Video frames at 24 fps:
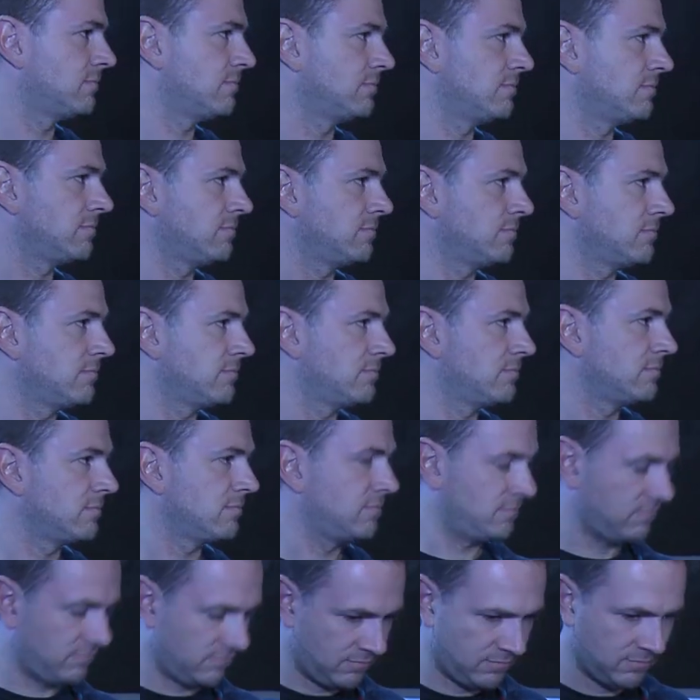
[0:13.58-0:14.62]

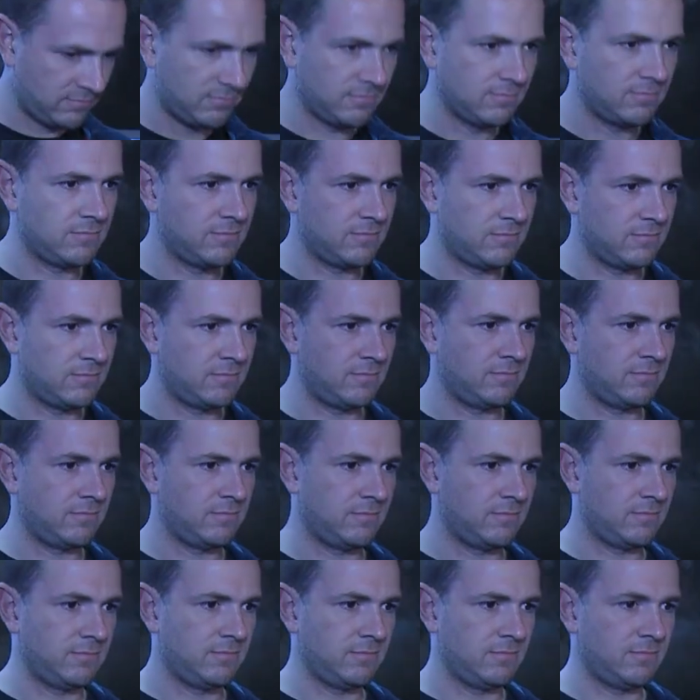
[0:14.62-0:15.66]

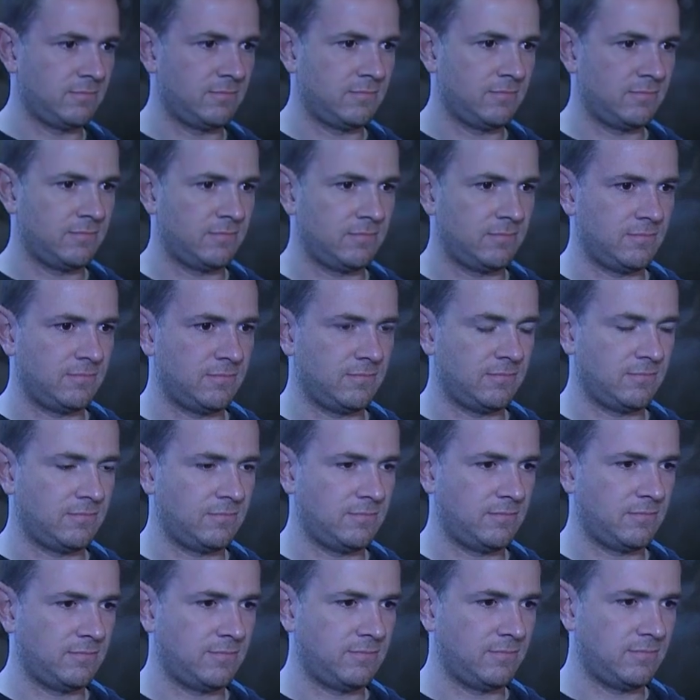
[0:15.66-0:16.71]

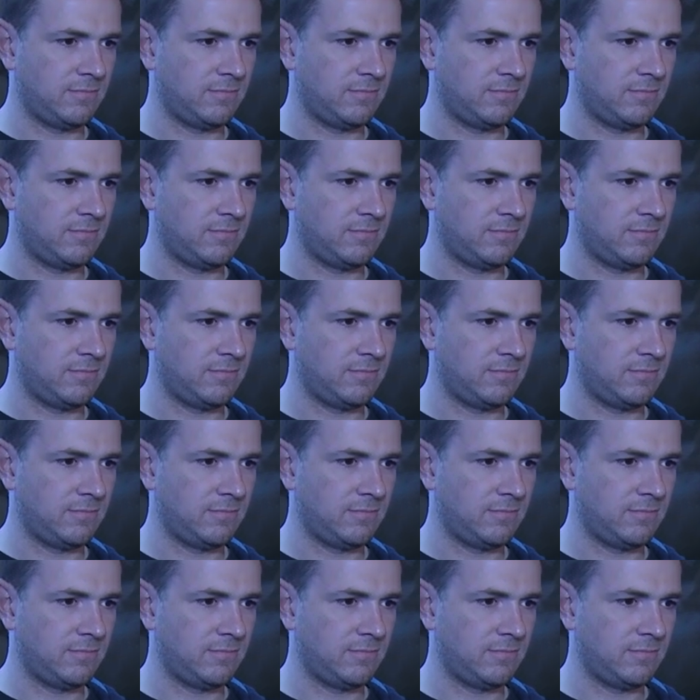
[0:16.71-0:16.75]
This person isn't speaking.